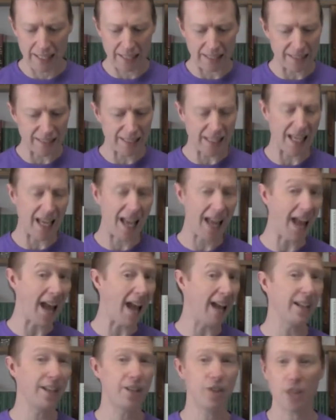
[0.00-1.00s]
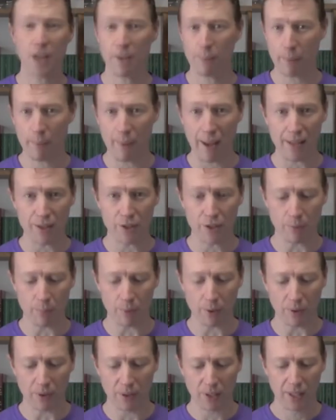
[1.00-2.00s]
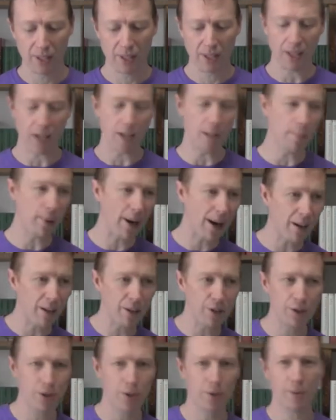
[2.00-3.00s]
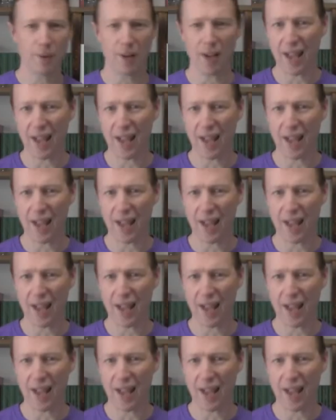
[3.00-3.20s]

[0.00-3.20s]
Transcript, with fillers: into any shape imaginable a parachute,